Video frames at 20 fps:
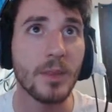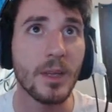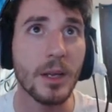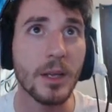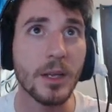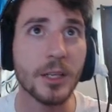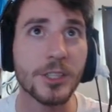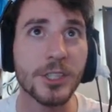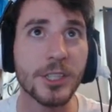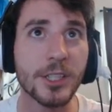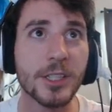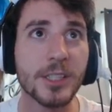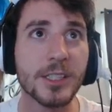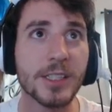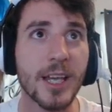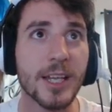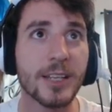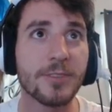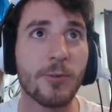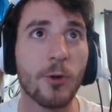Indigenous
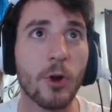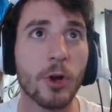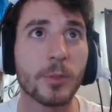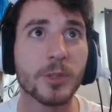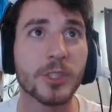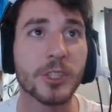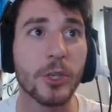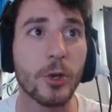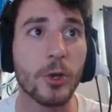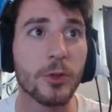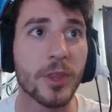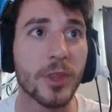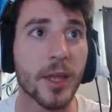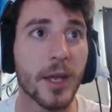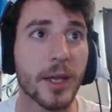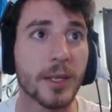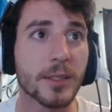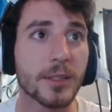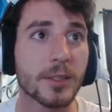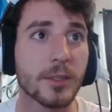life forms do
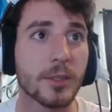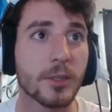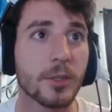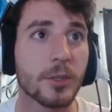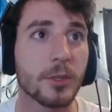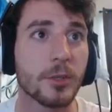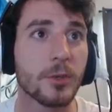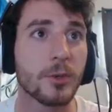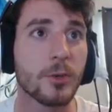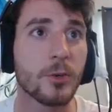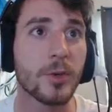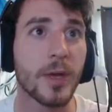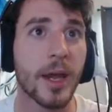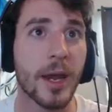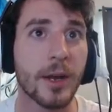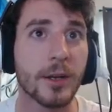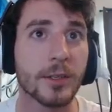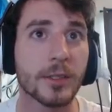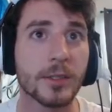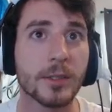things. Who
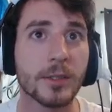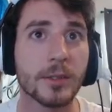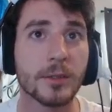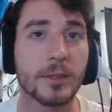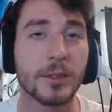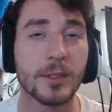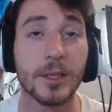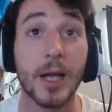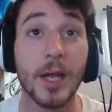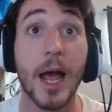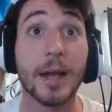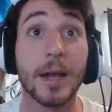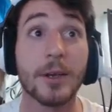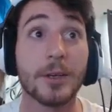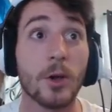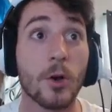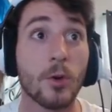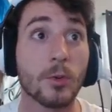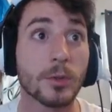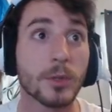cares? I
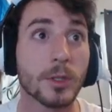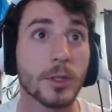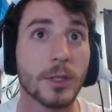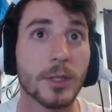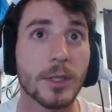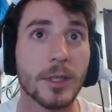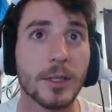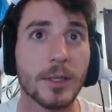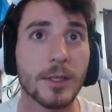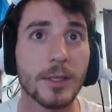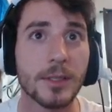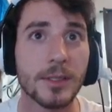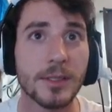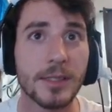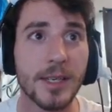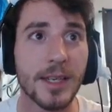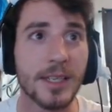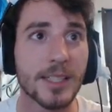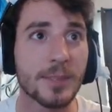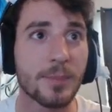don't.
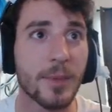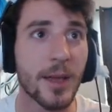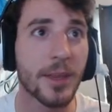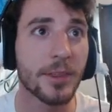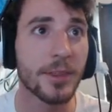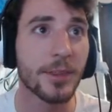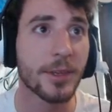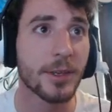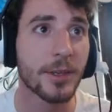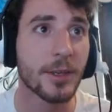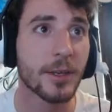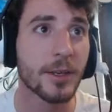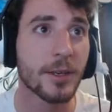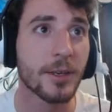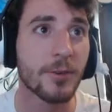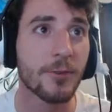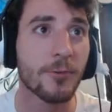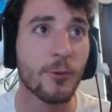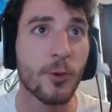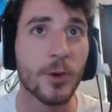
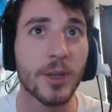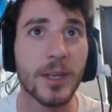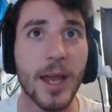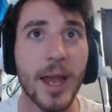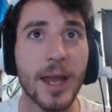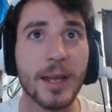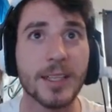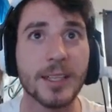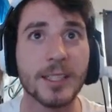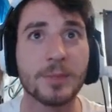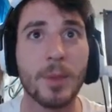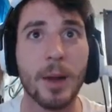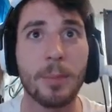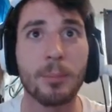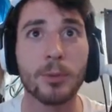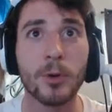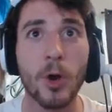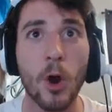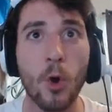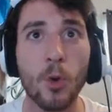ZSmith48, that's my
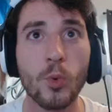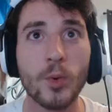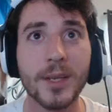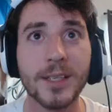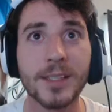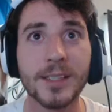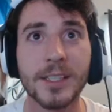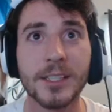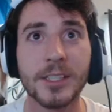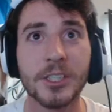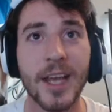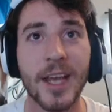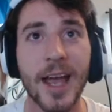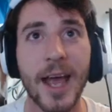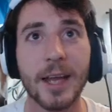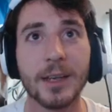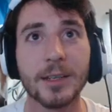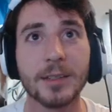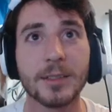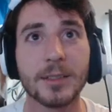bro. He's in
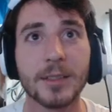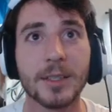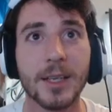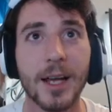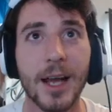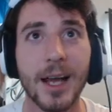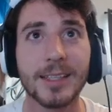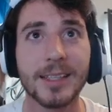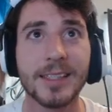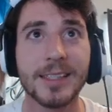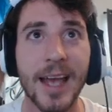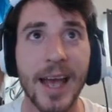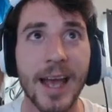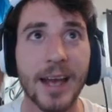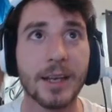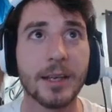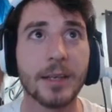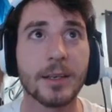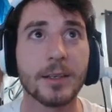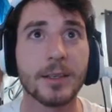chat. Hi,
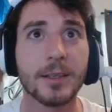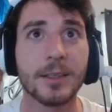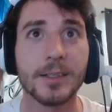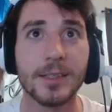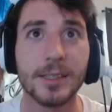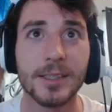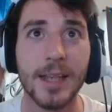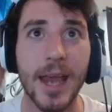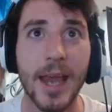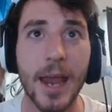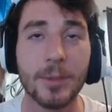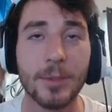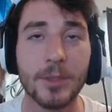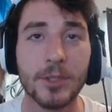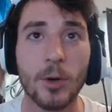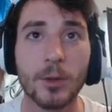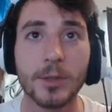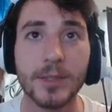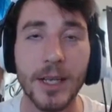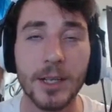Zach. This game is
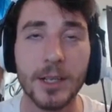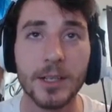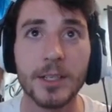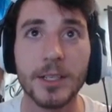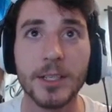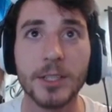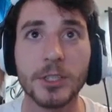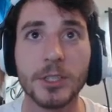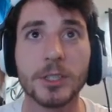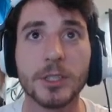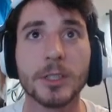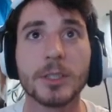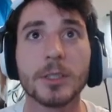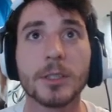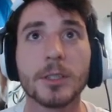called Teleglitch.